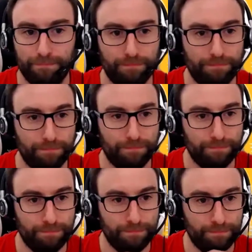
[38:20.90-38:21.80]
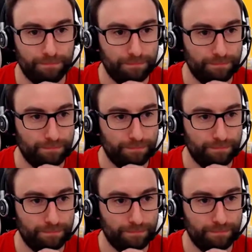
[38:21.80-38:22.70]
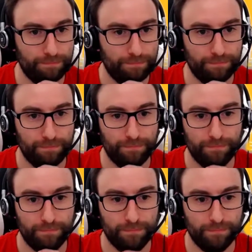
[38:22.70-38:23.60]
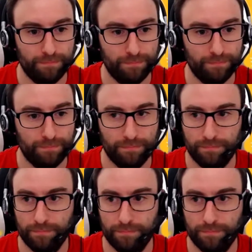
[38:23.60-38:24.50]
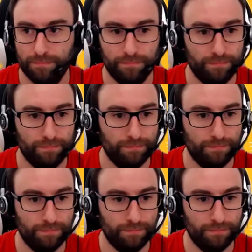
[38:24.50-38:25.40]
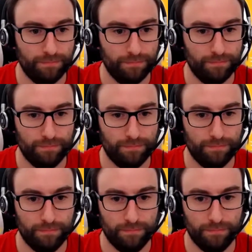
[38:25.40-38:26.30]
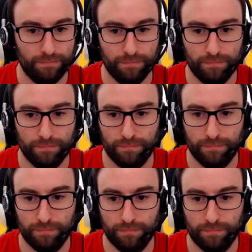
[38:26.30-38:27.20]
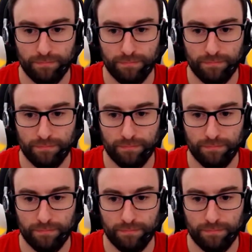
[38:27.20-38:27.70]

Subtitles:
[no speech]